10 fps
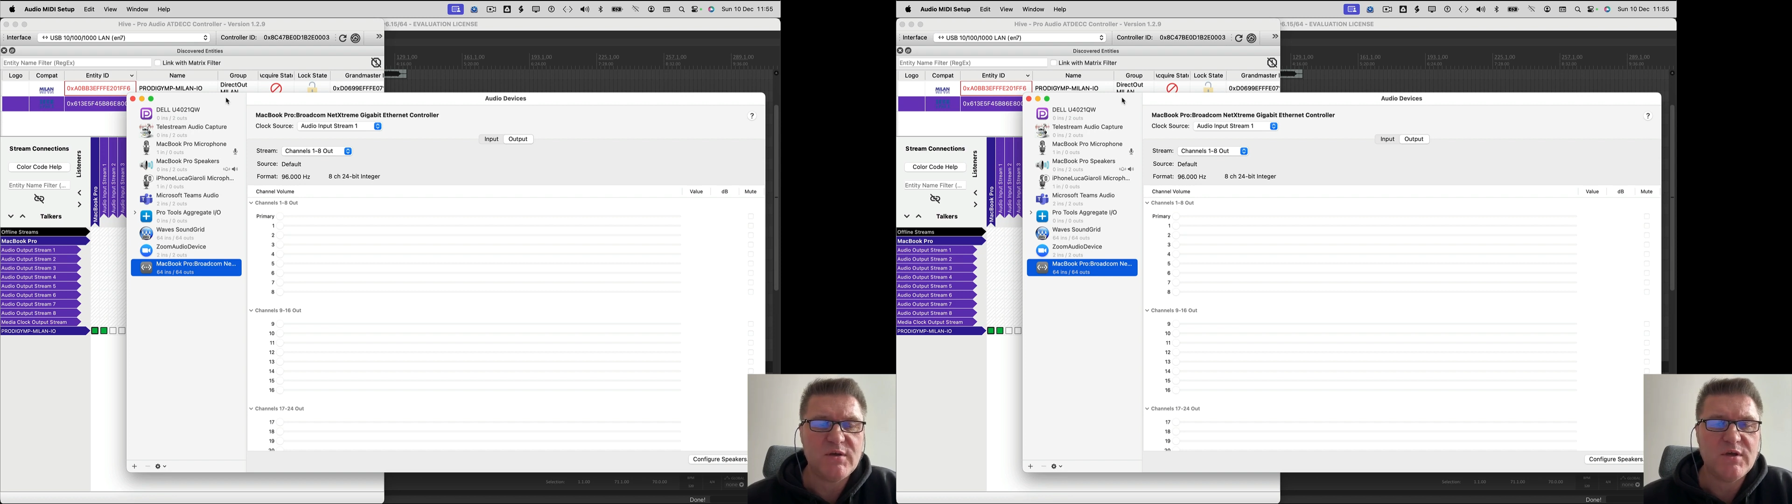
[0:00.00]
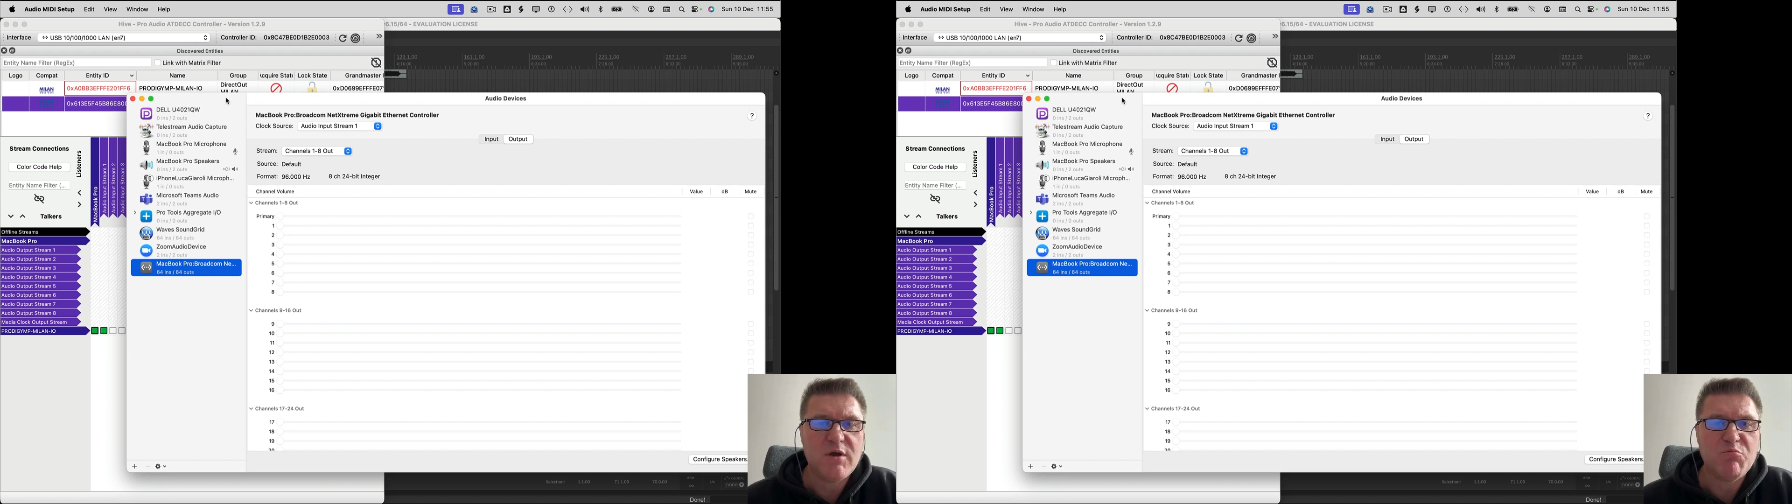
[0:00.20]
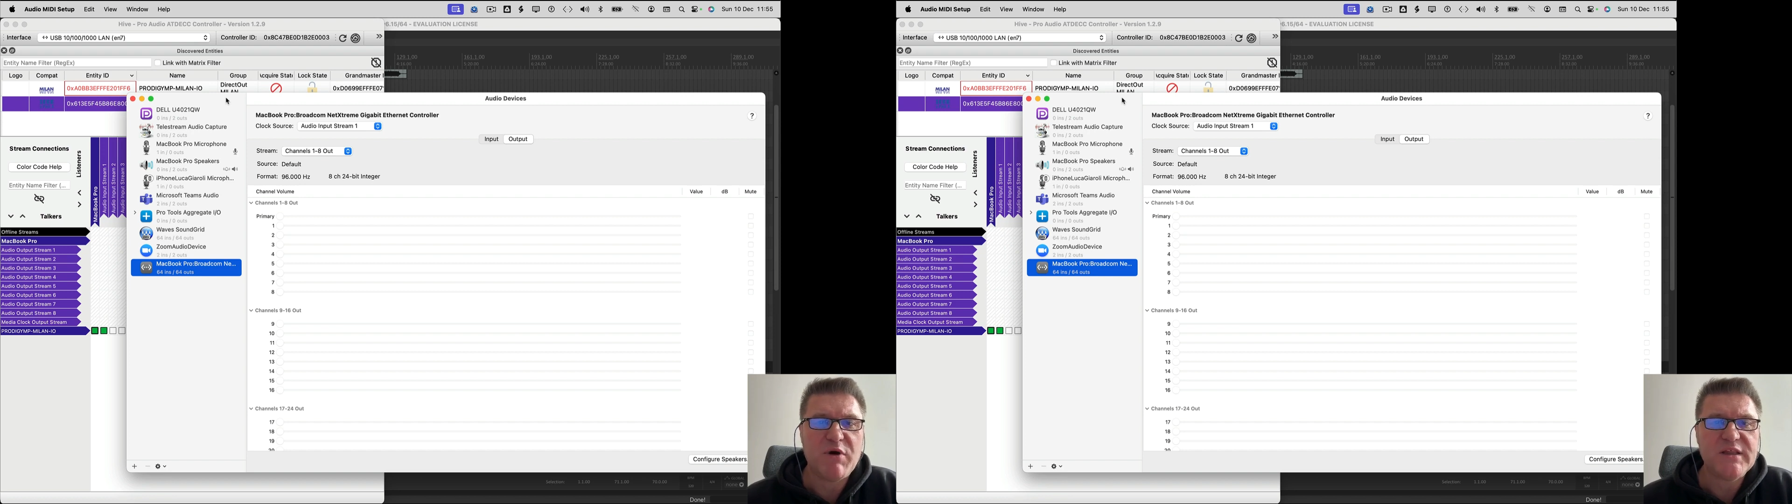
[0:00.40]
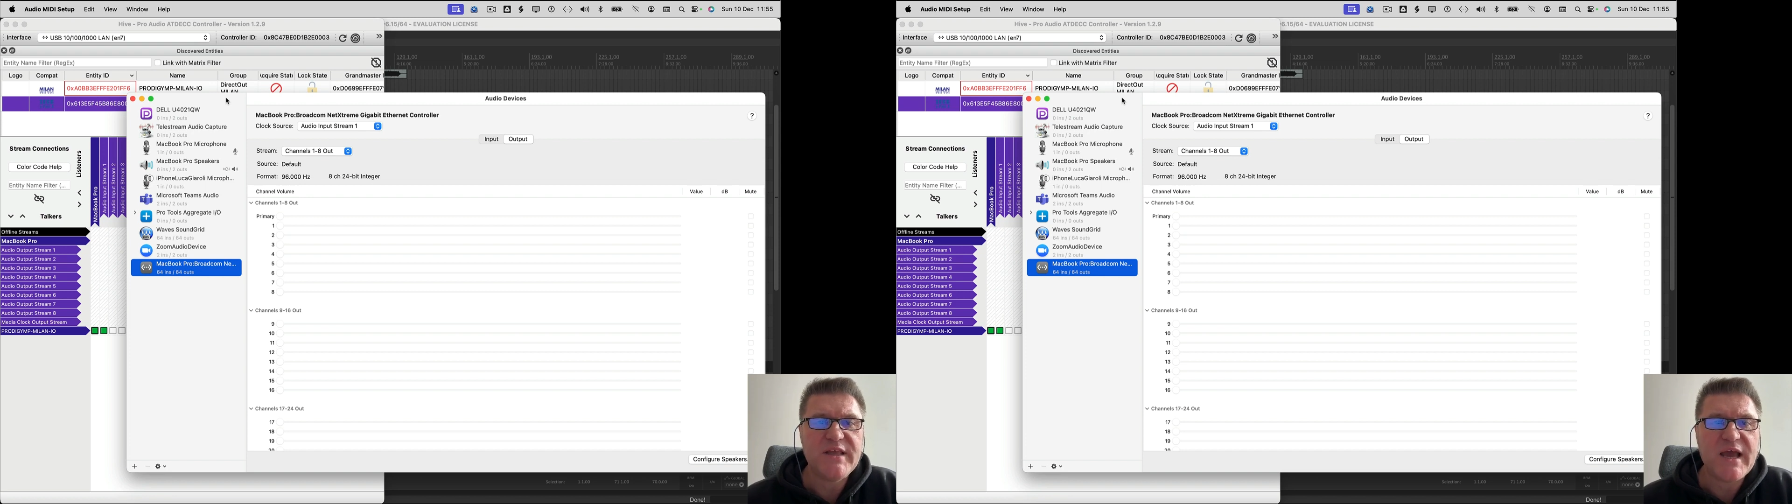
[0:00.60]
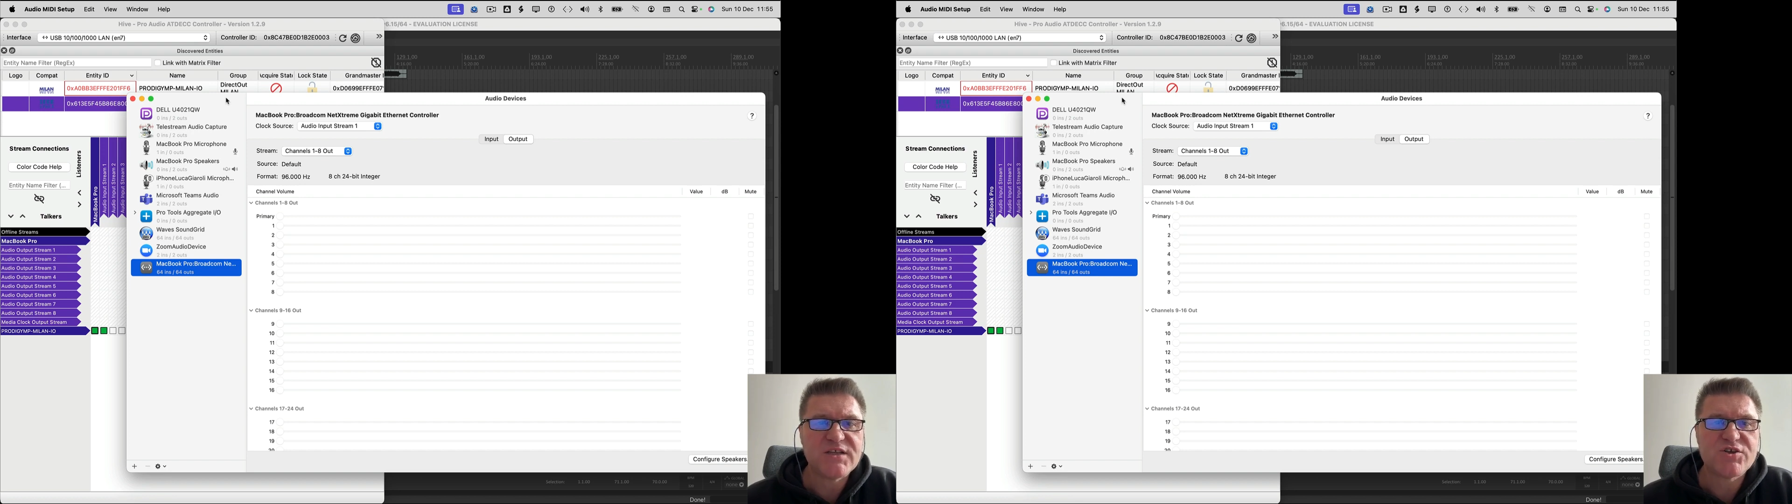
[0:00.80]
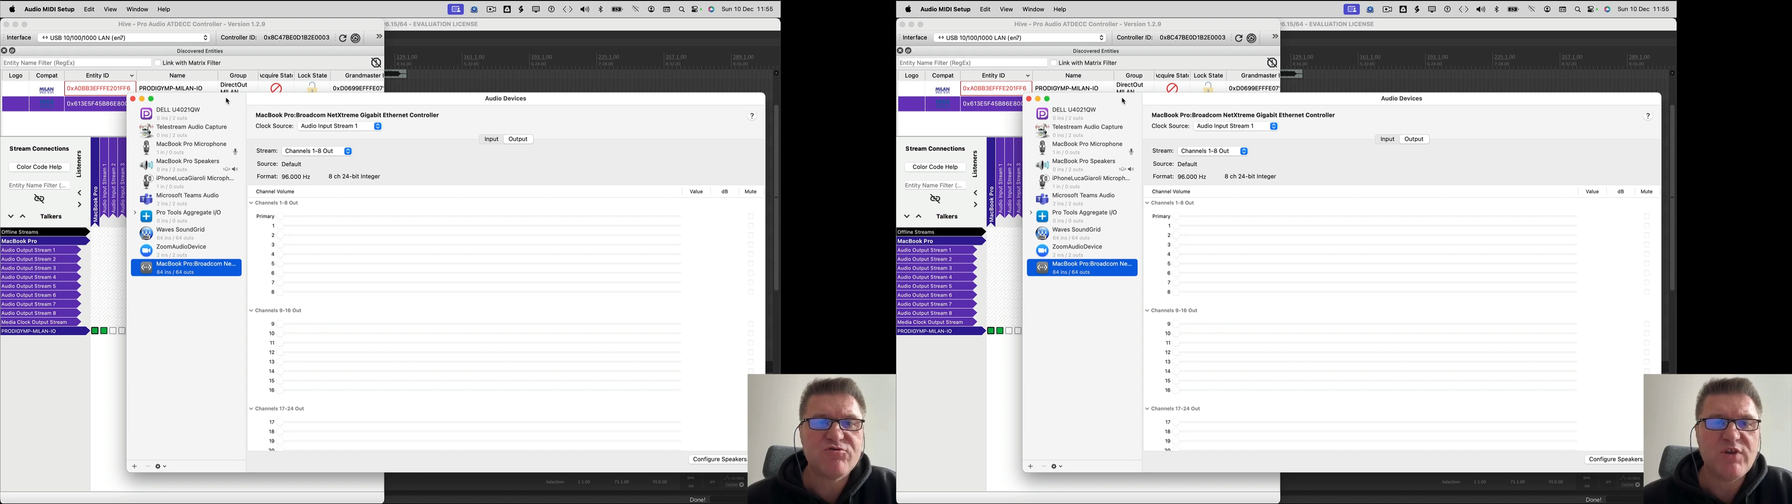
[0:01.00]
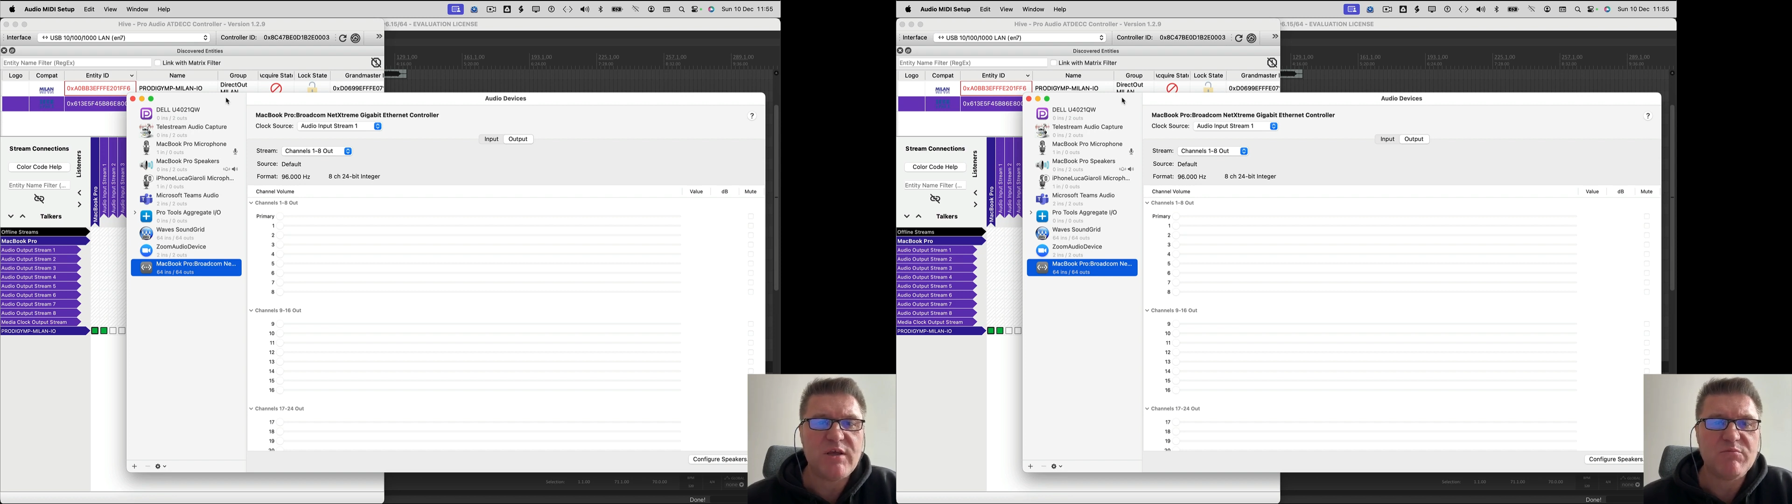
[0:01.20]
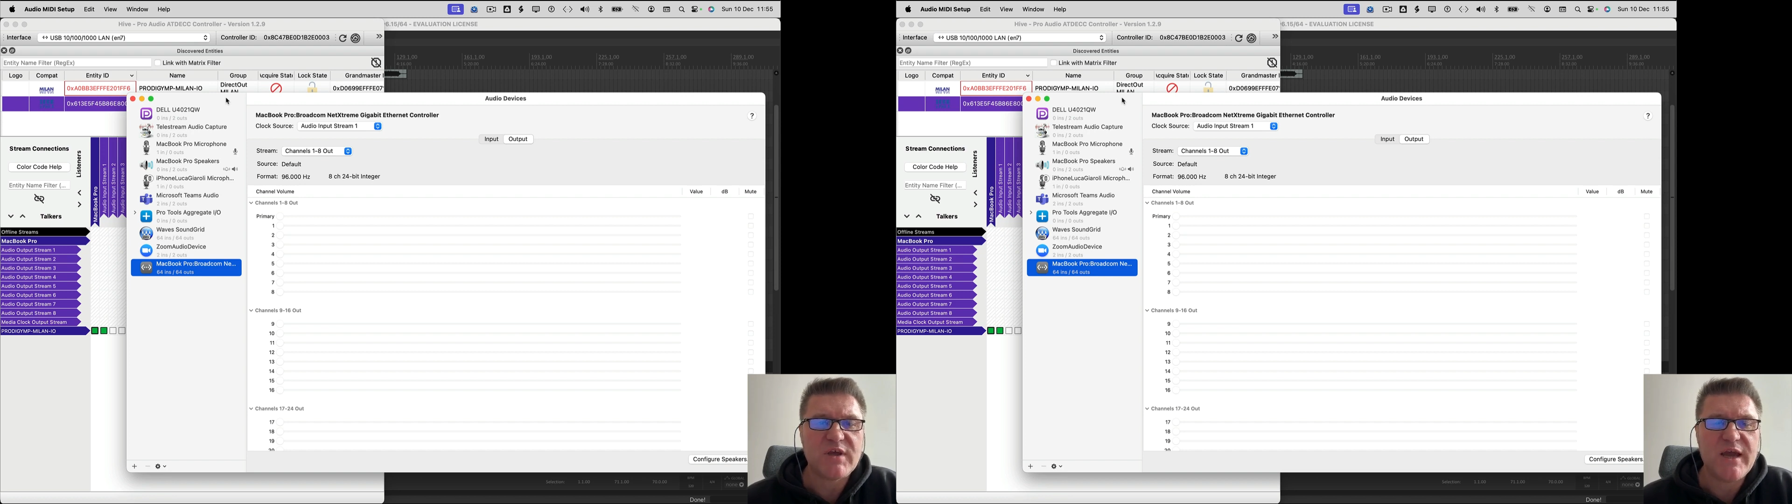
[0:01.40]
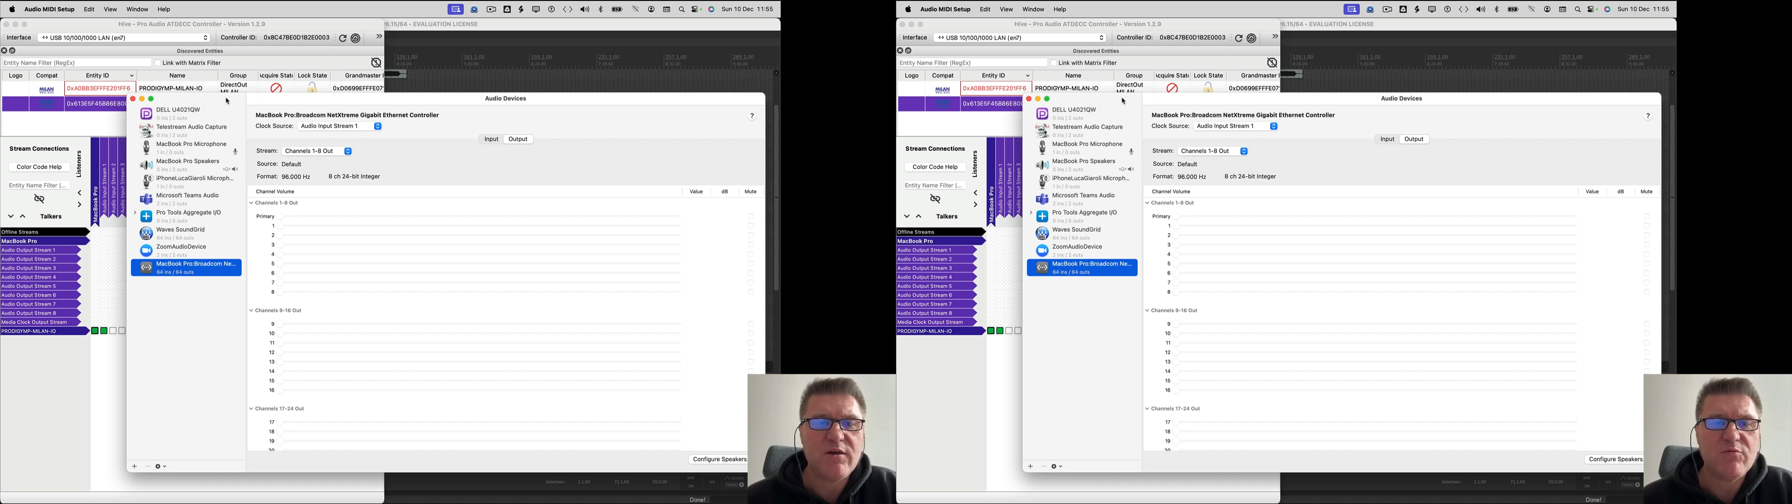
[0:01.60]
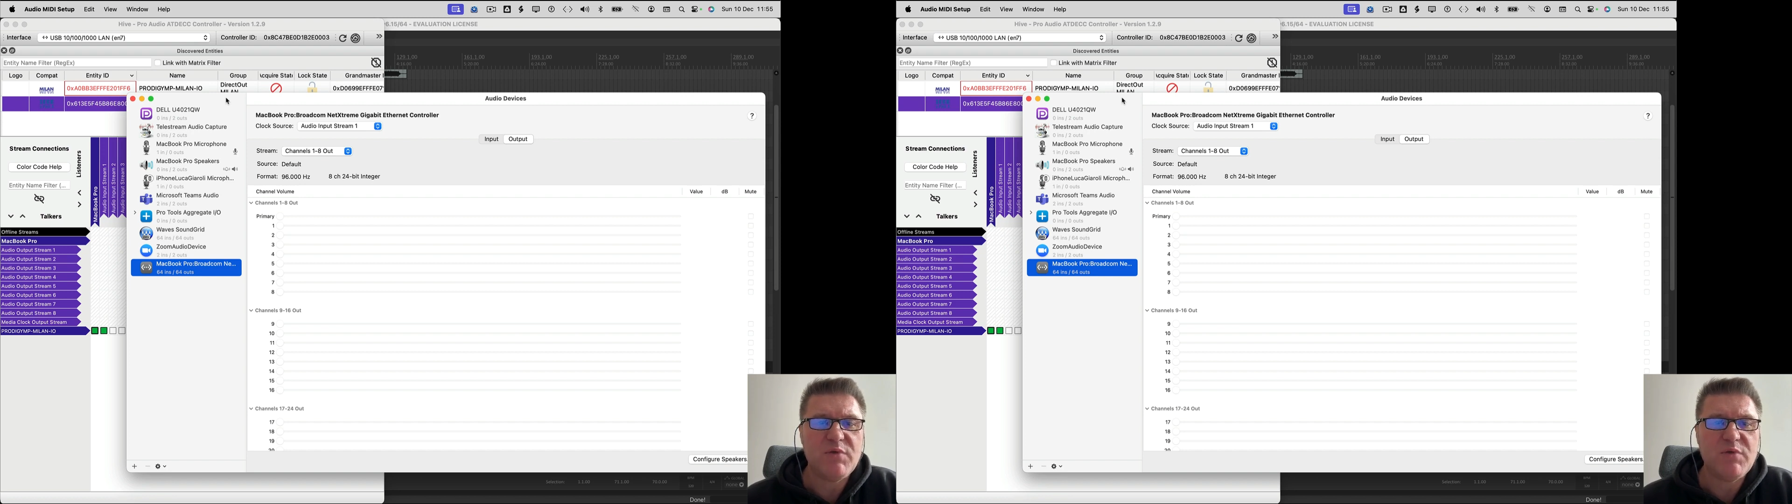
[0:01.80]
but that stream cannot be